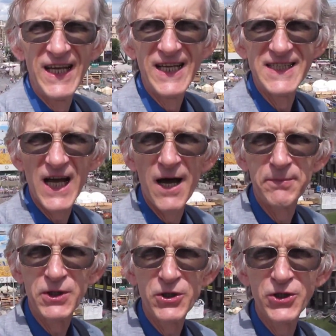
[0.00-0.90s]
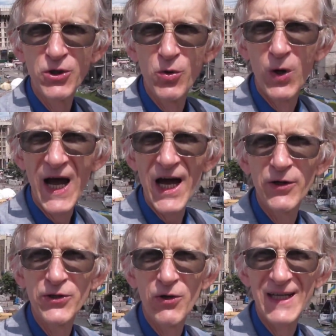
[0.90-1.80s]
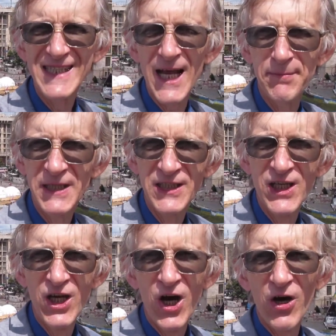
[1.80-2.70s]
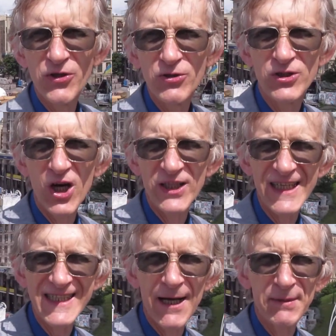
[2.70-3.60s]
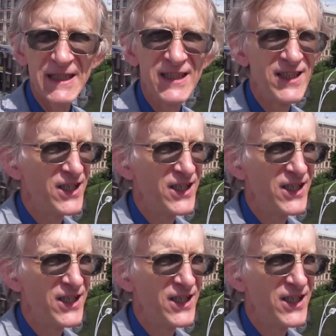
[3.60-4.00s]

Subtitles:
It's up to you how you accept it or you don't accept it.